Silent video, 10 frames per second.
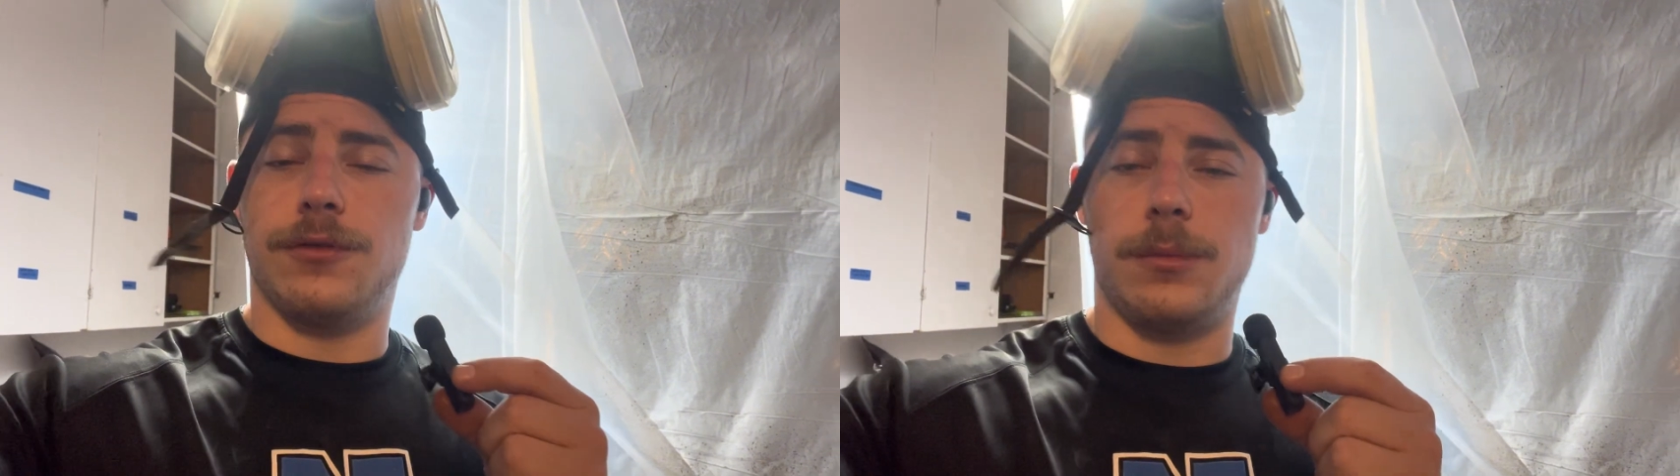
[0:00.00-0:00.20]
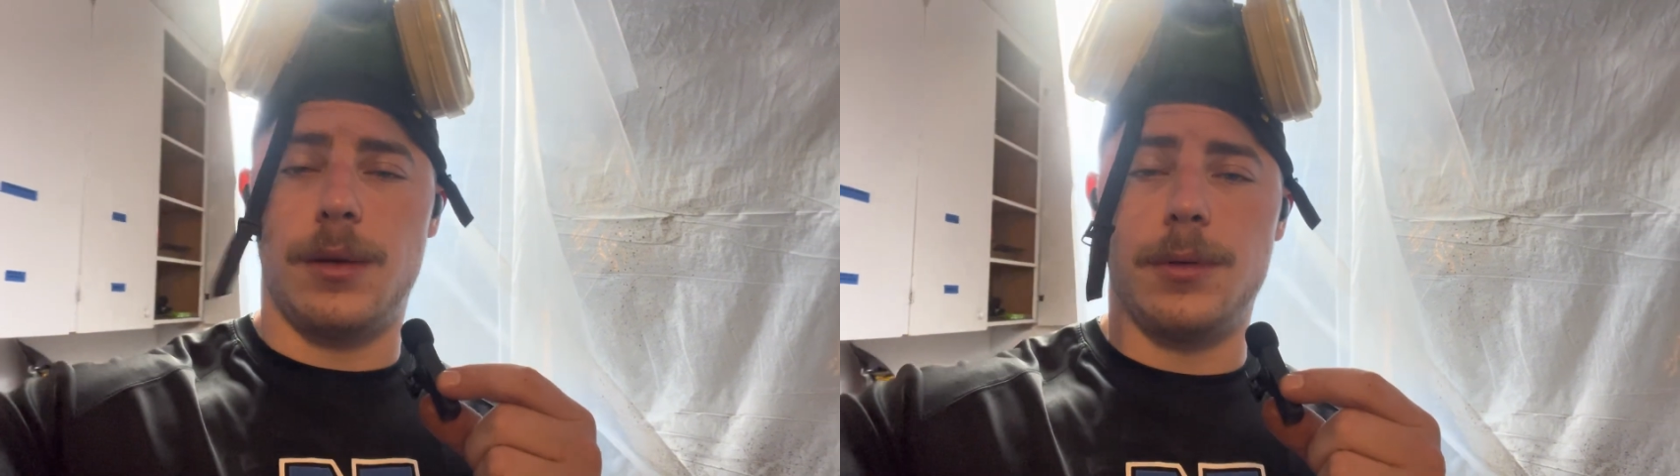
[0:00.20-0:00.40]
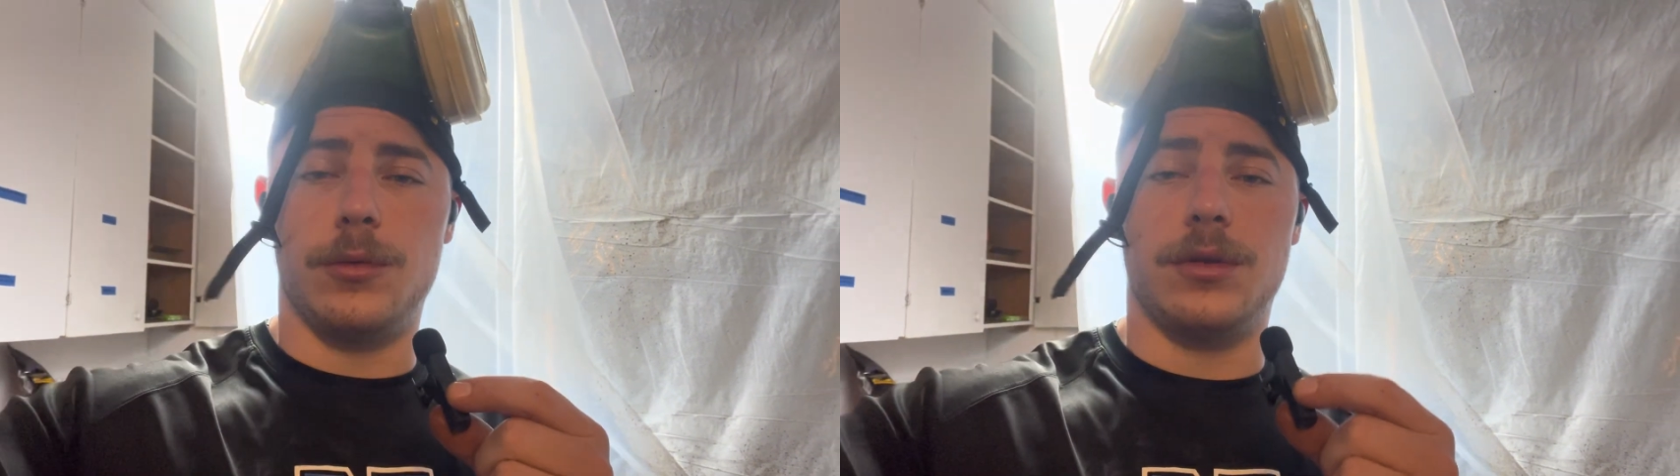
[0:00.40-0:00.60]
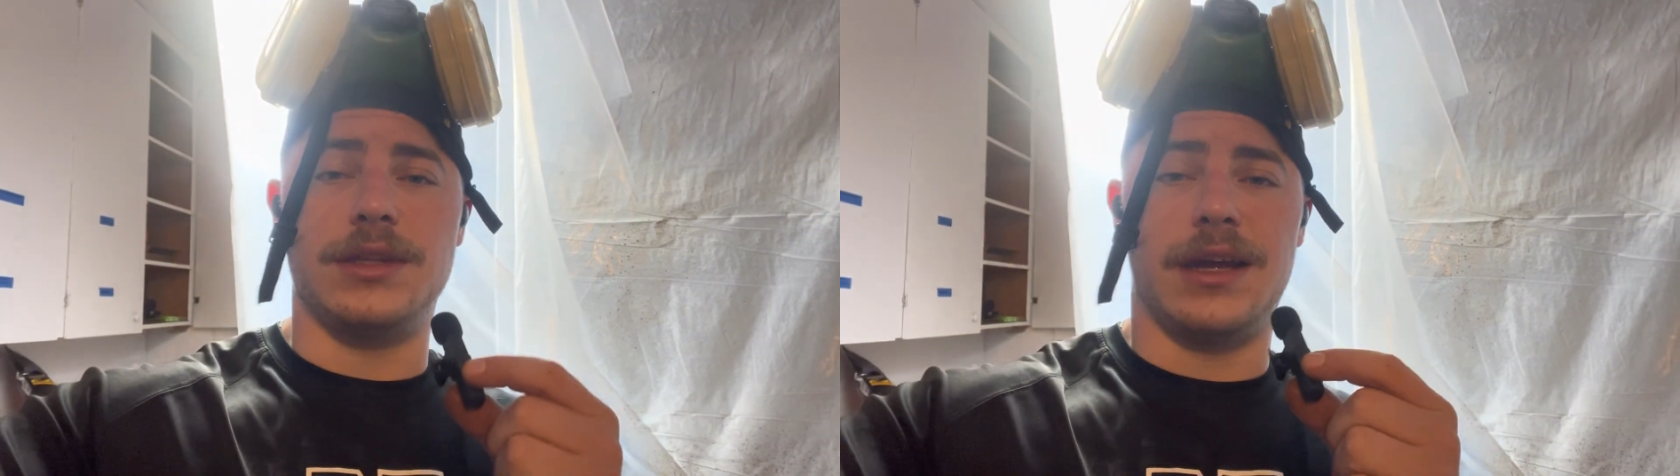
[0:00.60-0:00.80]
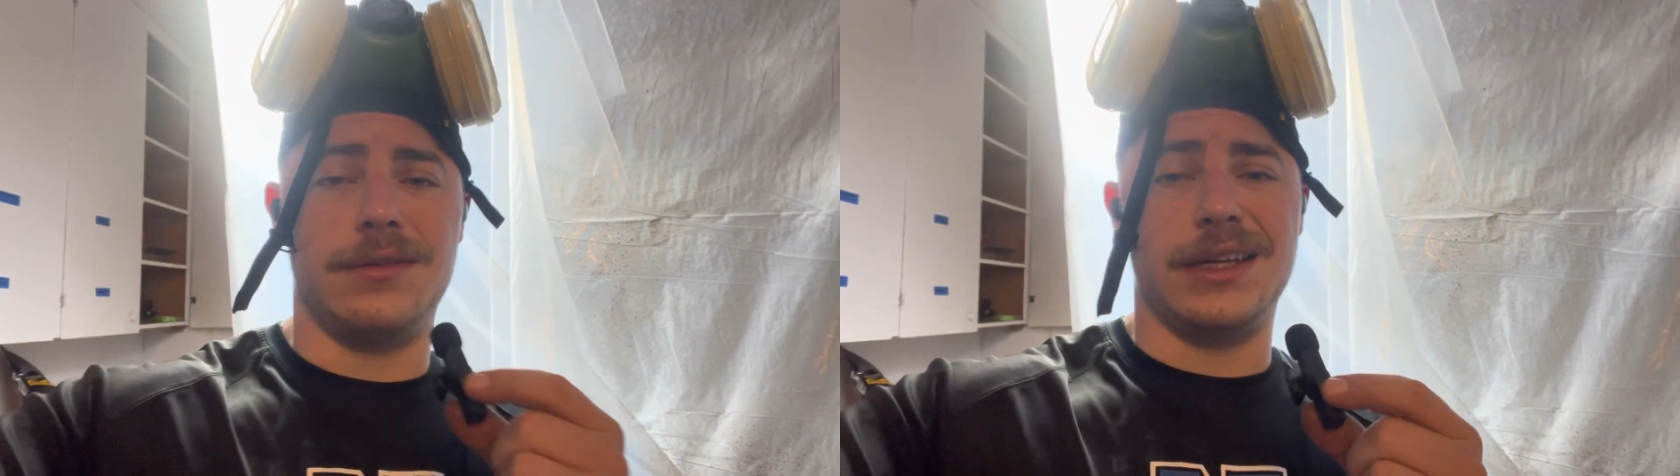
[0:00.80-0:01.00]
front bumper will
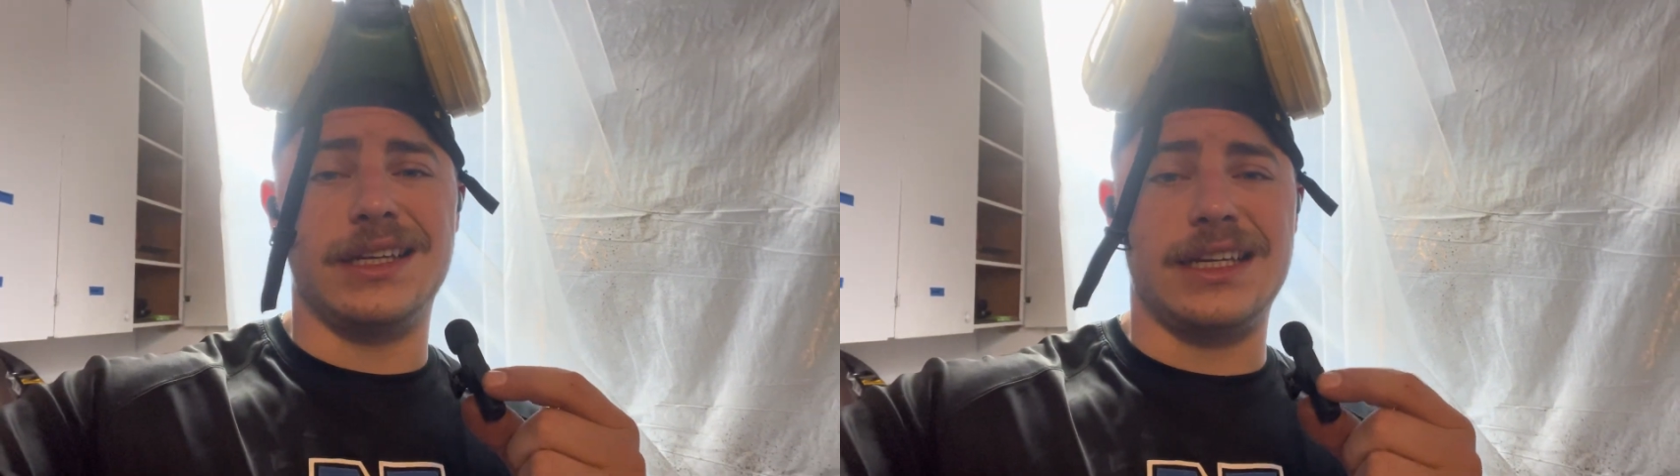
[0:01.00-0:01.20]
definitely